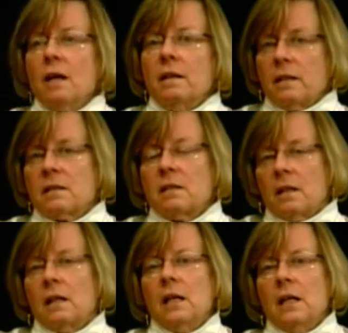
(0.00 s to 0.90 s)
this,
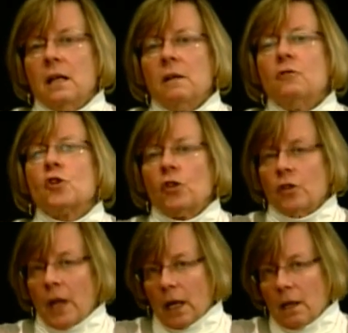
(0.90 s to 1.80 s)
the
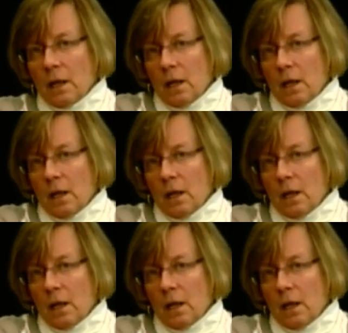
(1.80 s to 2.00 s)
journey